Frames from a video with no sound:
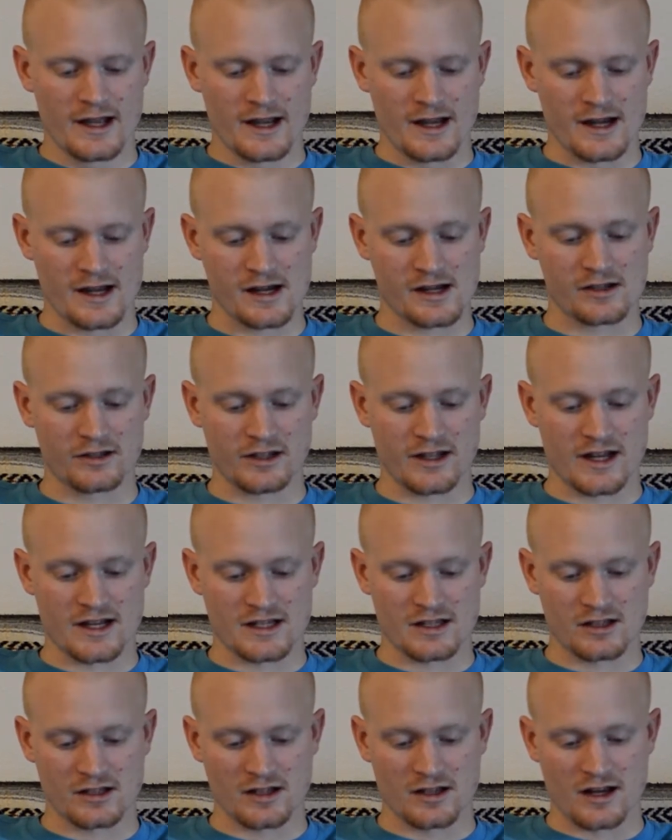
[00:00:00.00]
And
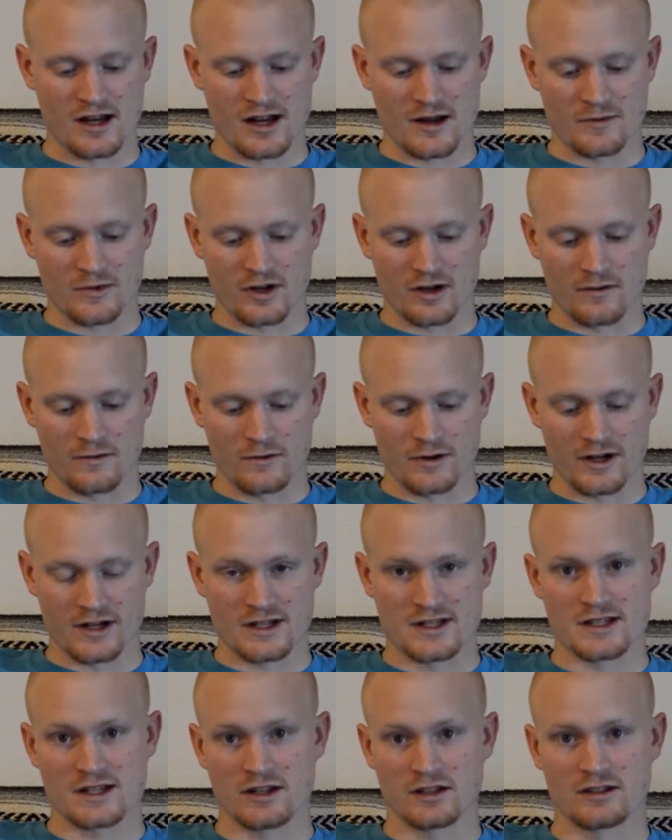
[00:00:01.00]
lastly, I'm covering
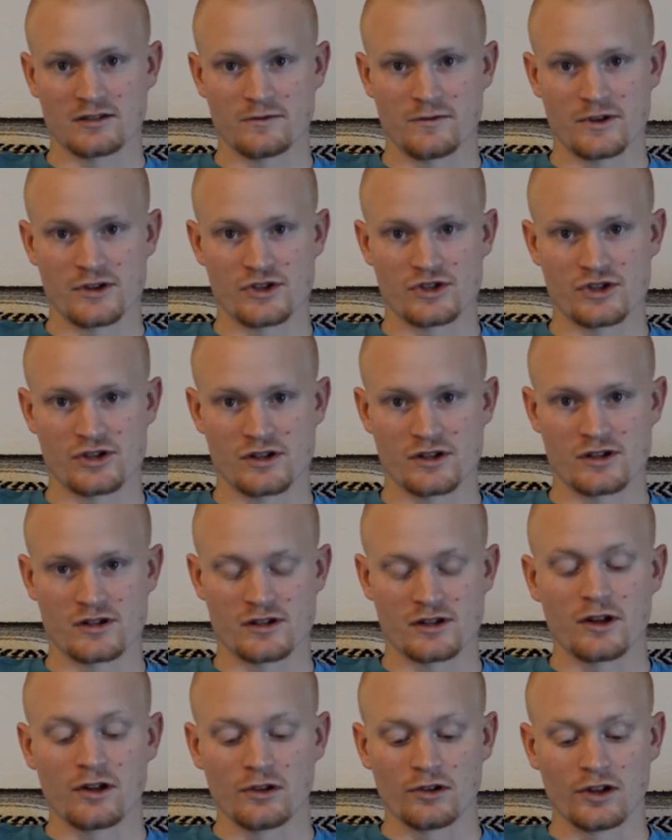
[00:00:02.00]
cell
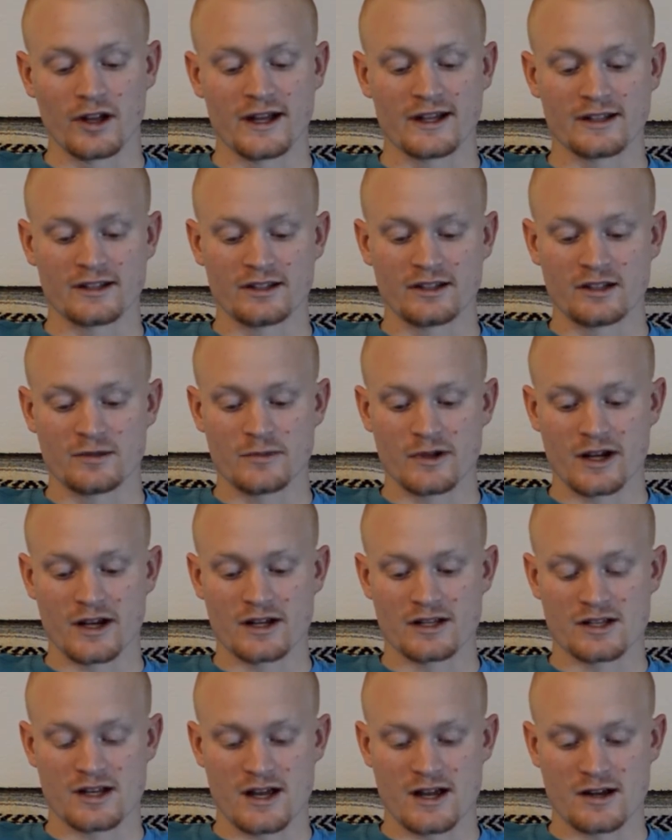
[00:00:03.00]
division lightly
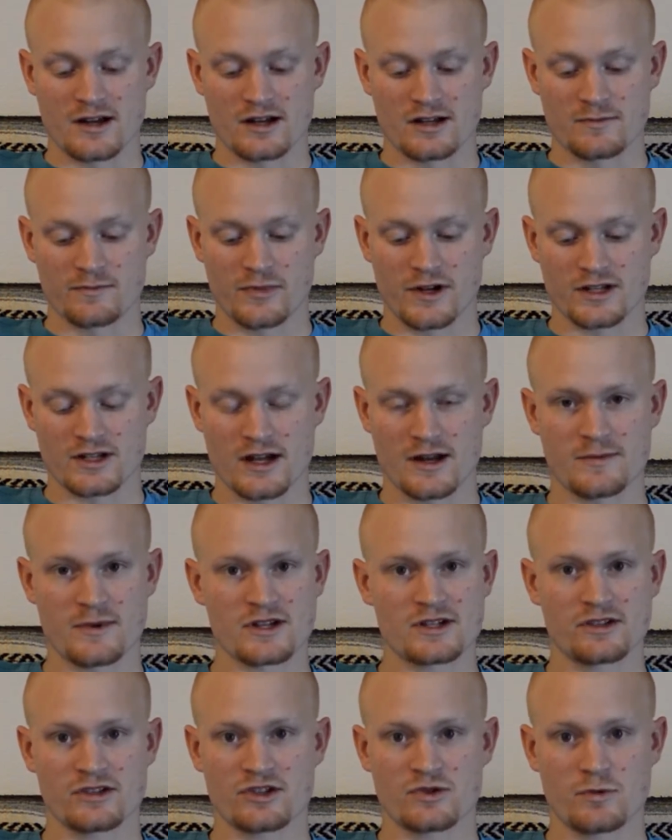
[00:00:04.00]
because I
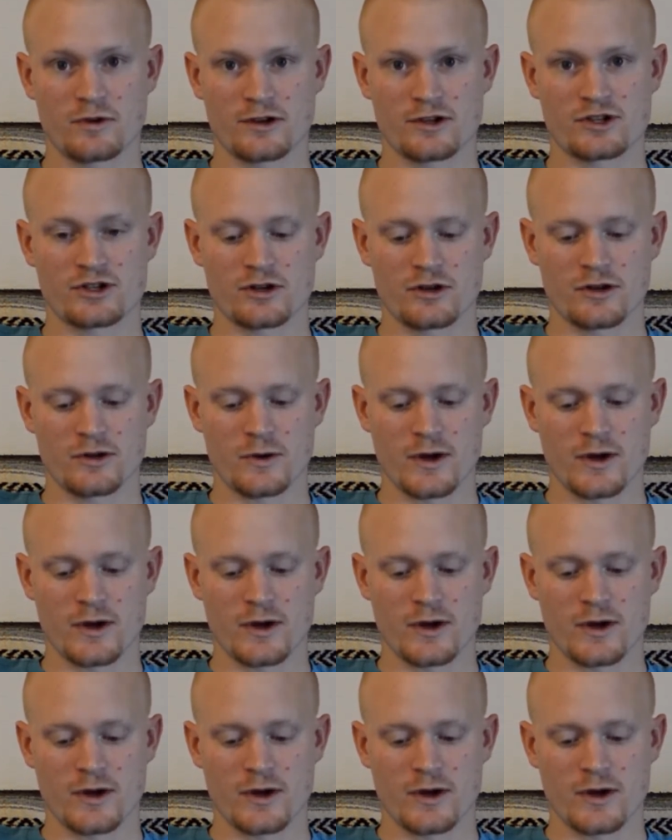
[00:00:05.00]
basically just want to show you